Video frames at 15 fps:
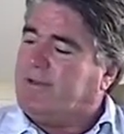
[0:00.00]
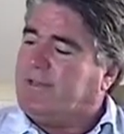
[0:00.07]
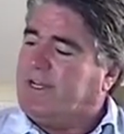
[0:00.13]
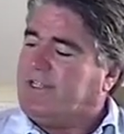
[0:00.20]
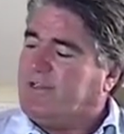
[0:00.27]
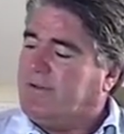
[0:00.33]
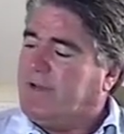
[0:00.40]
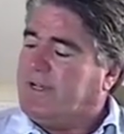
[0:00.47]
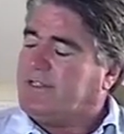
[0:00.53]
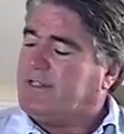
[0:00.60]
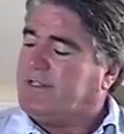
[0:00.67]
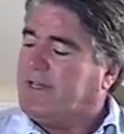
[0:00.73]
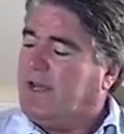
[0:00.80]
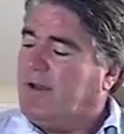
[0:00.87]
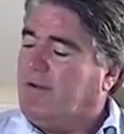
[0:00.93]
decent
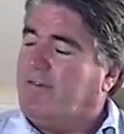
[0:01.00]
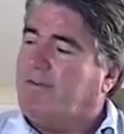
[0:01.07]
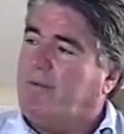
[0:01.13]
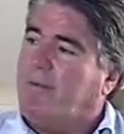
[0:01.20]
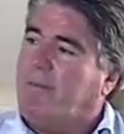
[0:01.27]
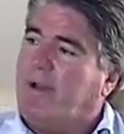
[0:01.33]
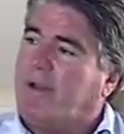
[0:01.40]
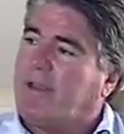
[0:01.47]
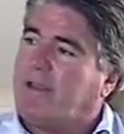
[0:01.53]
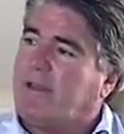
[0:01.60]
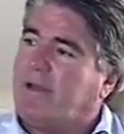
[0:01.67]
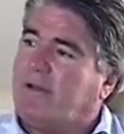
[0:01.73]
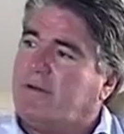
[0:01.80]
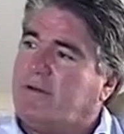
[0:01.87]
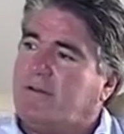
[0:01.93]
wrestlers there, all from America,
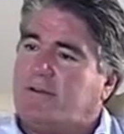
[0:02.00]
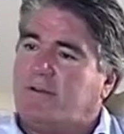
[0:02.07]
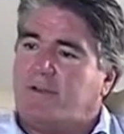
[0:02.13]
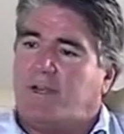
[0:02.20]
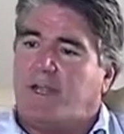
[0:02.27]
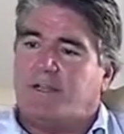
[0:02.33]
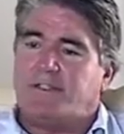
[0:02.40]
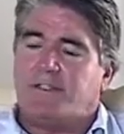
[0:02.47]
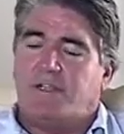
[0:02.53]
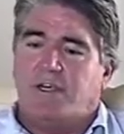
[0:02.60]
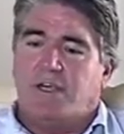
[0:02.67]
all good lads.